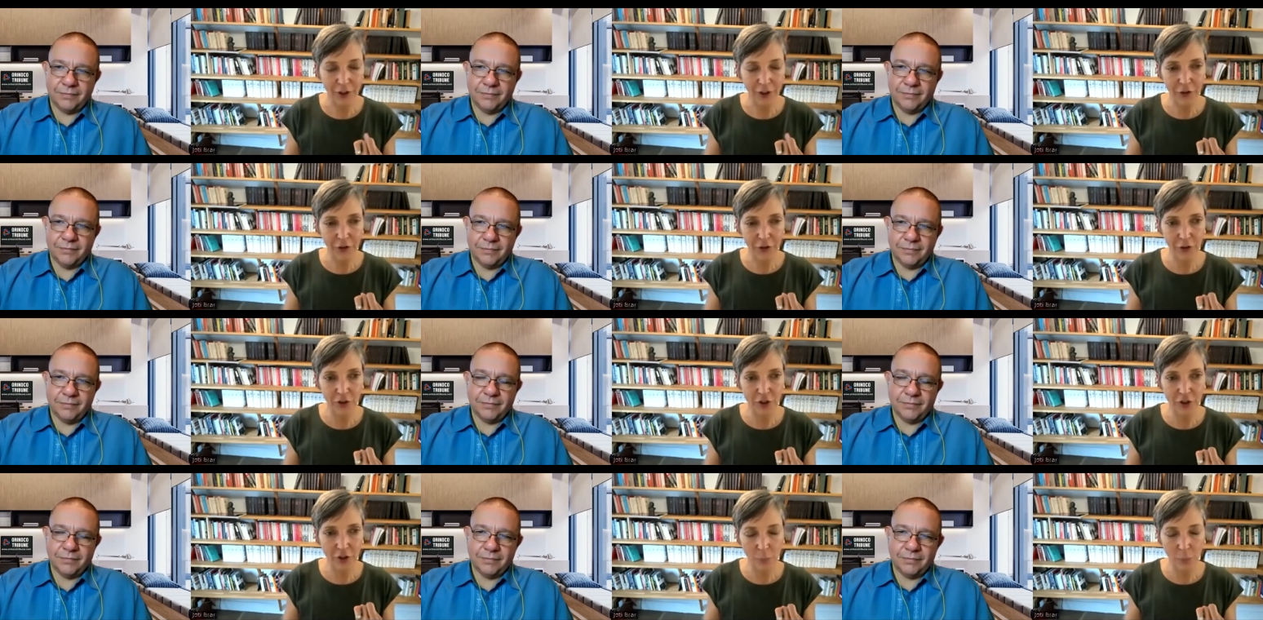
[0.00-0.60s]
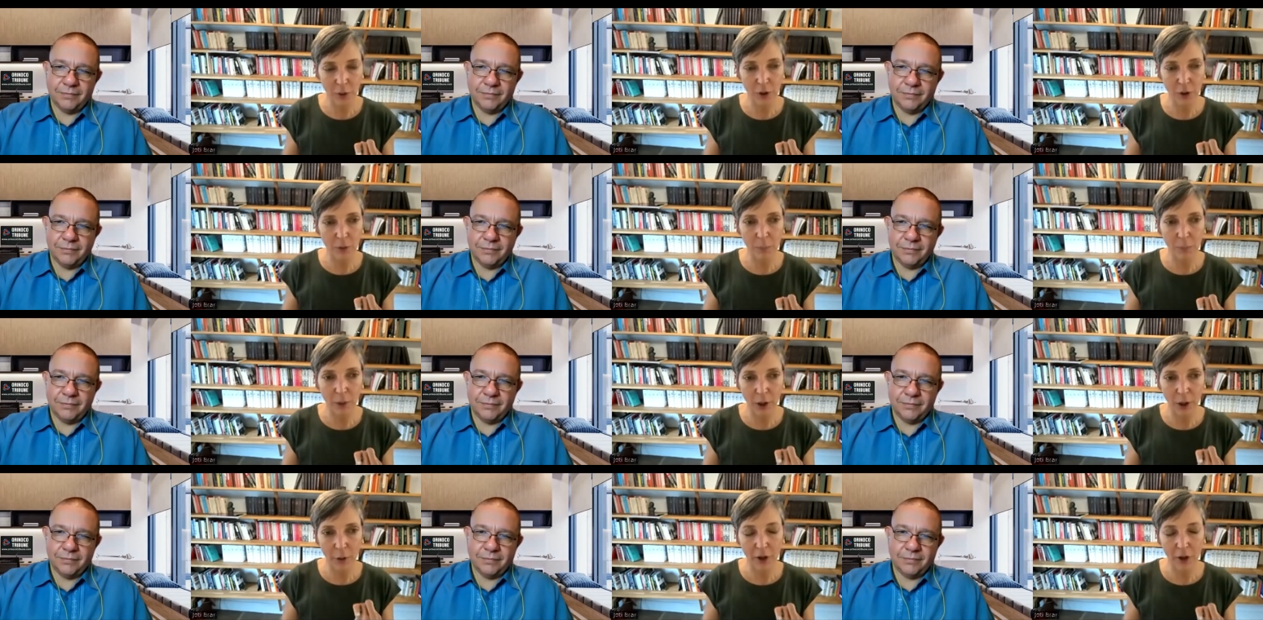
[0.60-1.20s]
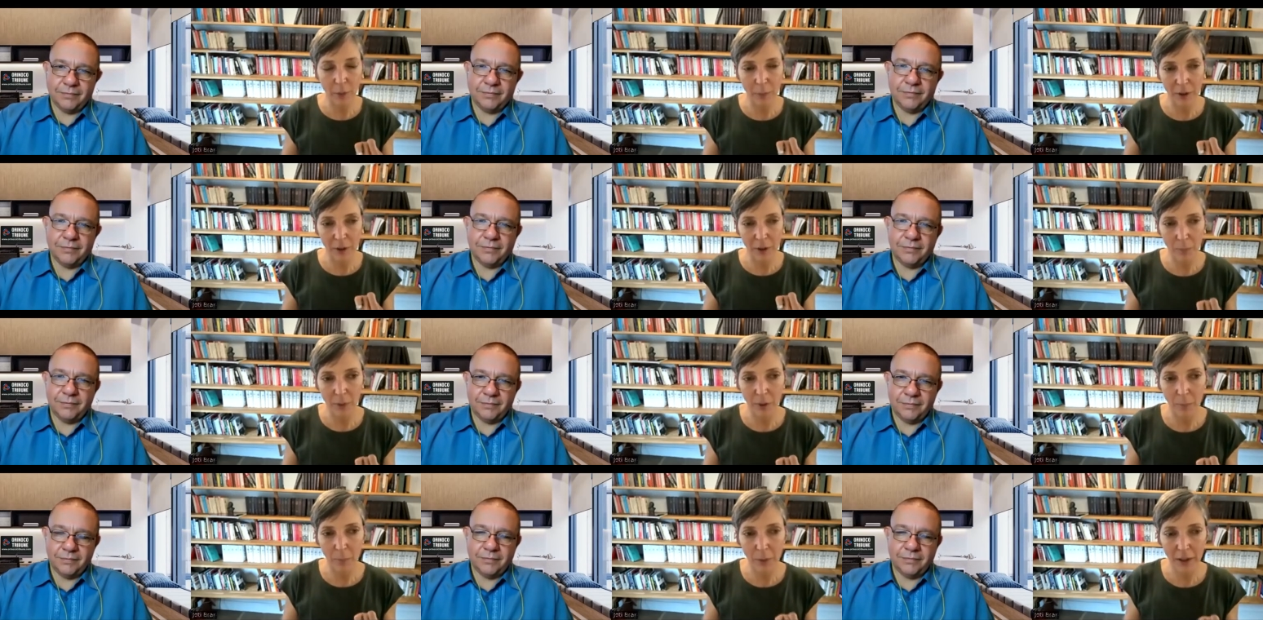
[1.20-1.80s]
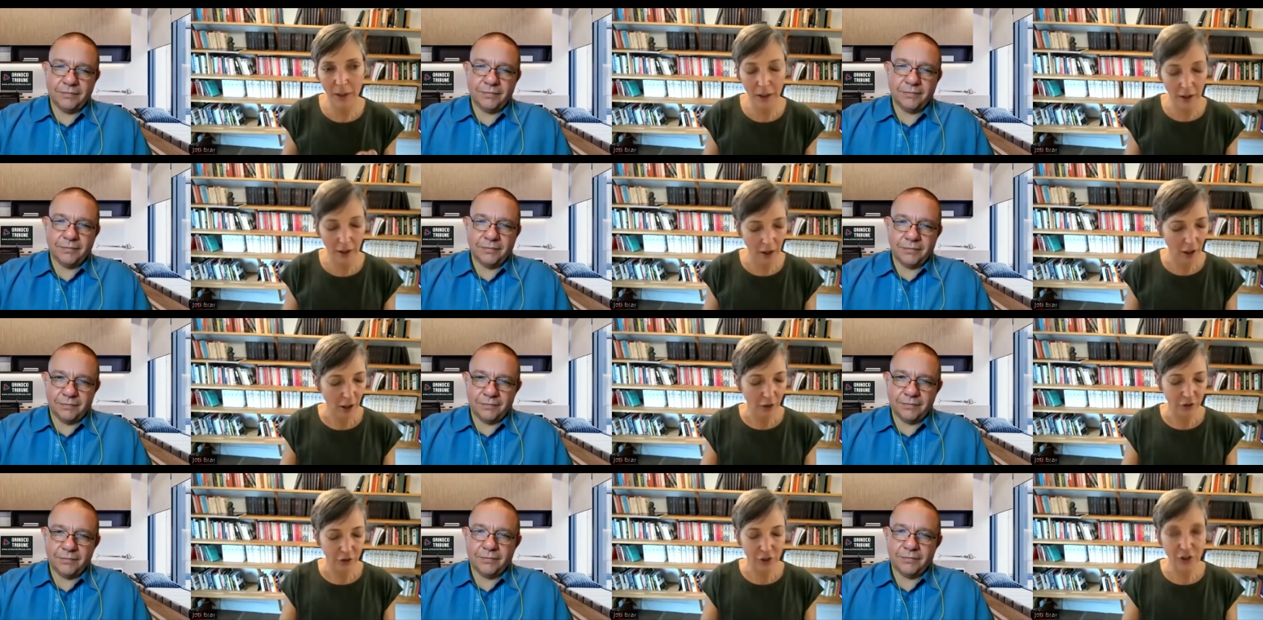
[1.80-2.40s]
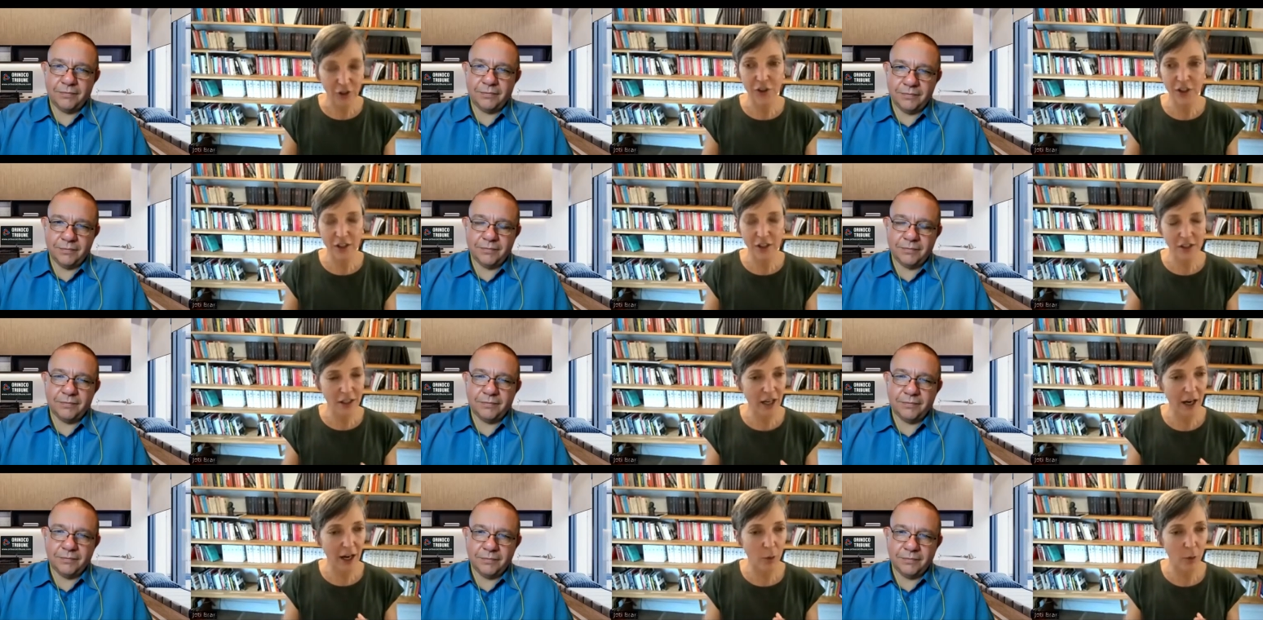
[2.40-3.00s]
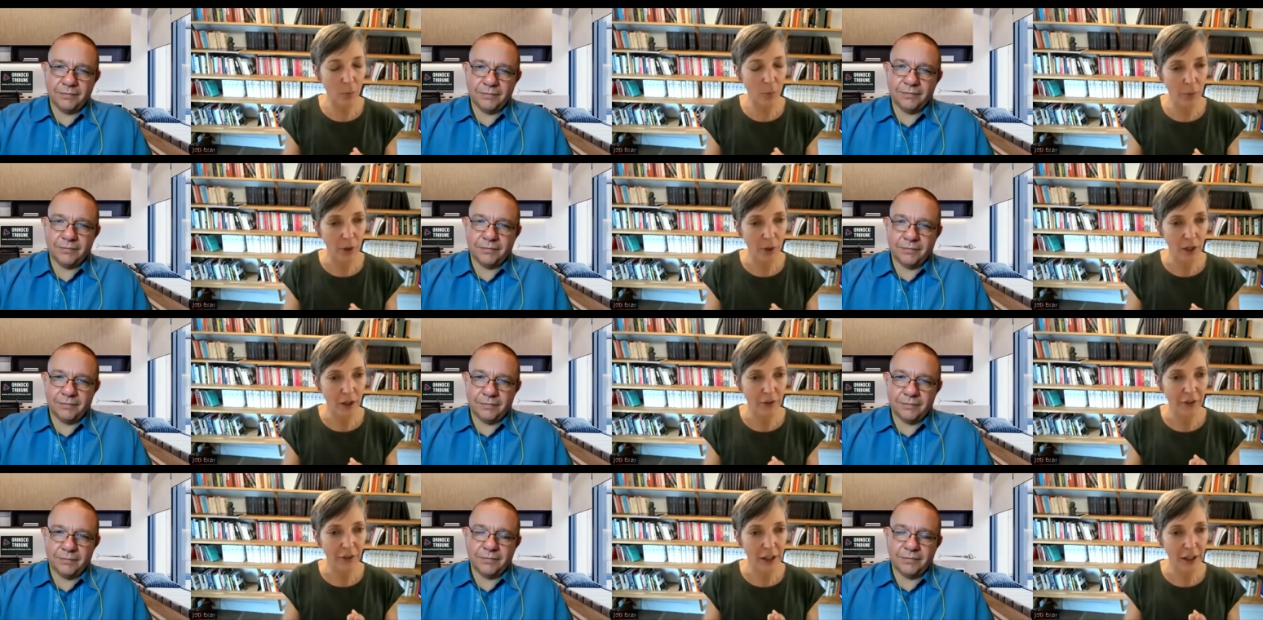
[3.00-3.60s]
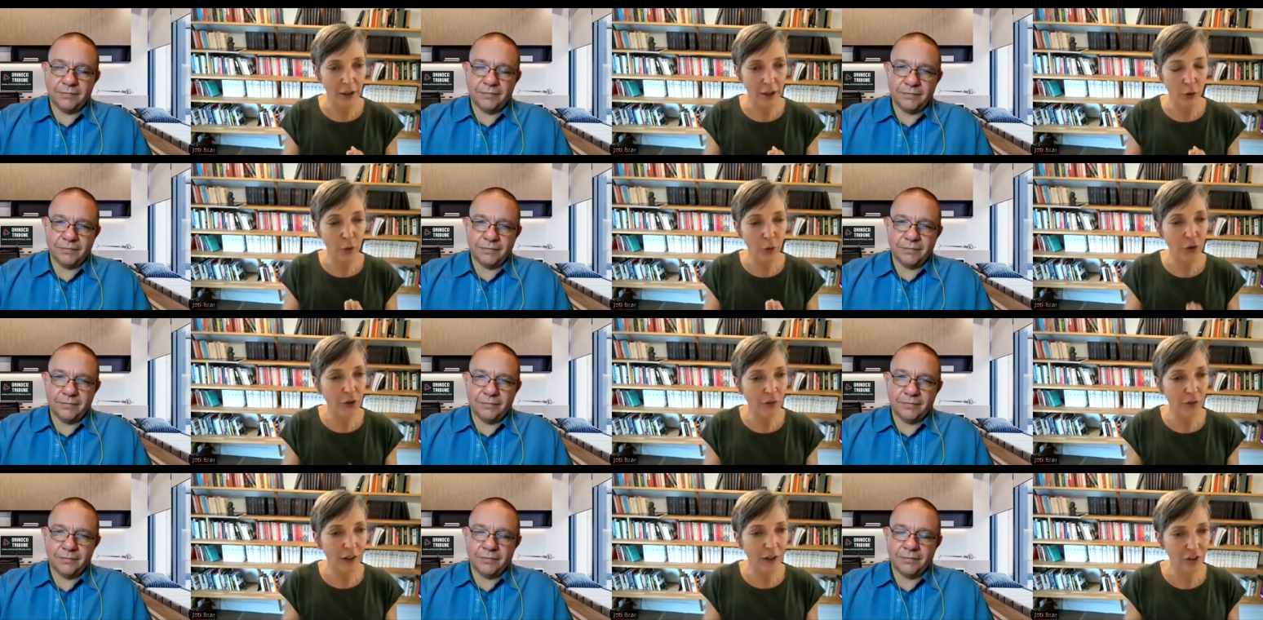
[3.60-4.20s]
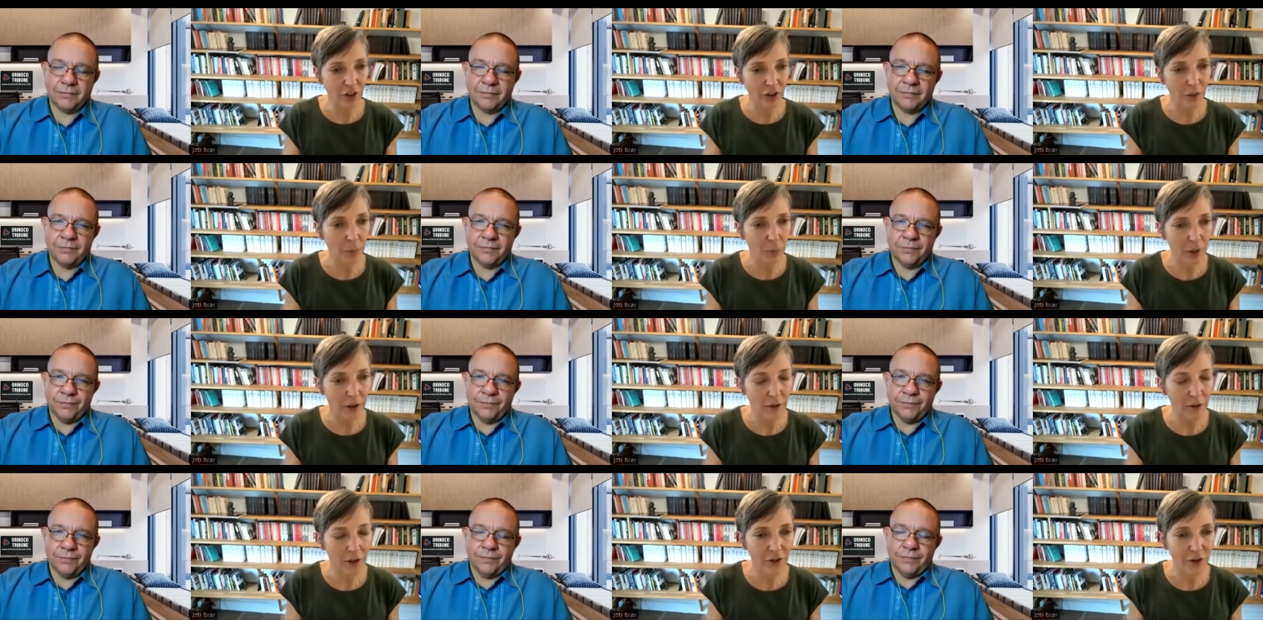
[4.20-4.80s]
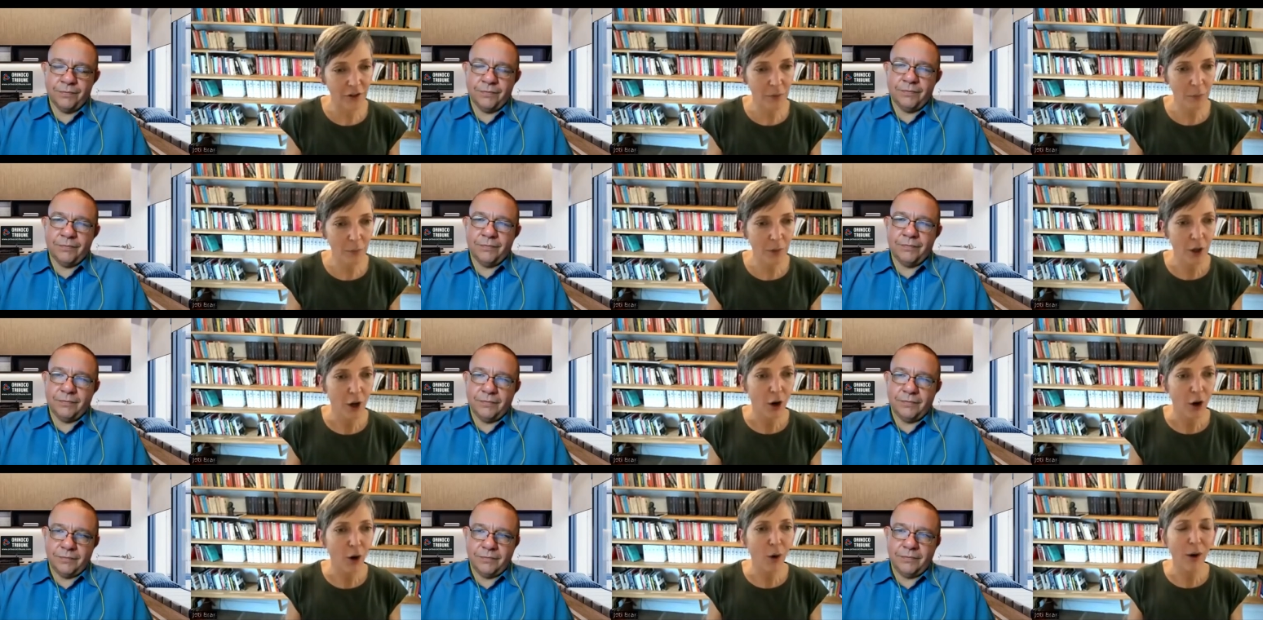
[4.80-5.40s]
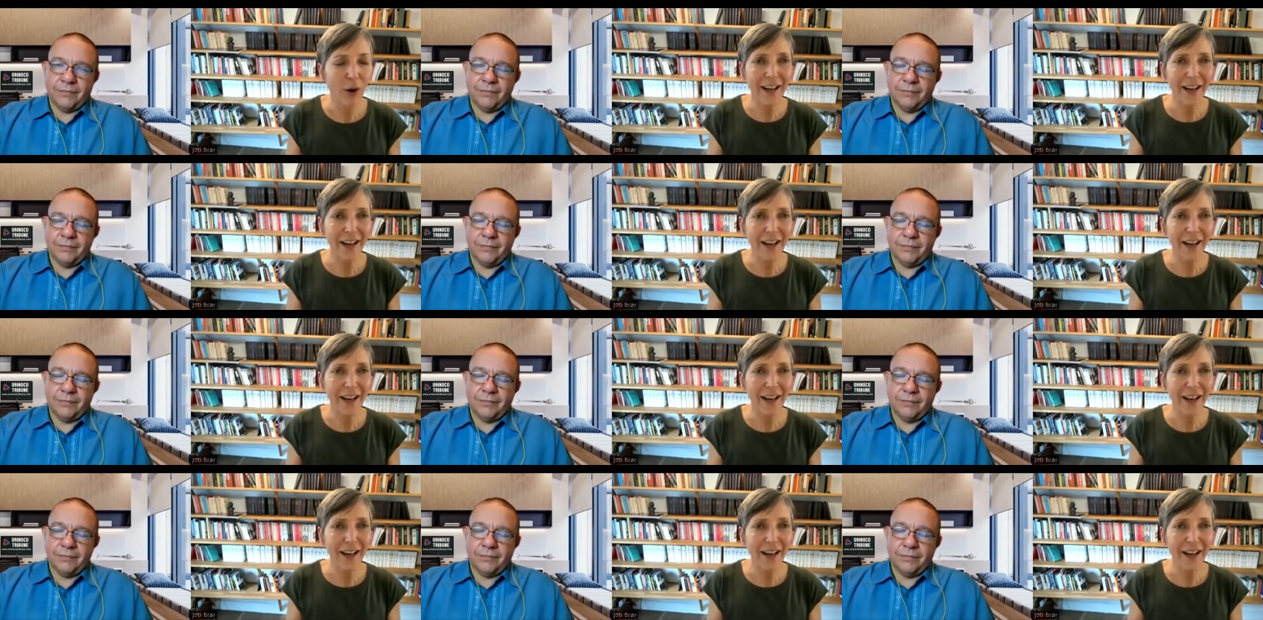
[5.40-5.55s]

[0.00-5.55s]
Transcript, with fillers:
Speaker 1: this dispute blown up in public? Does this help the cause of anti-imperialism? Or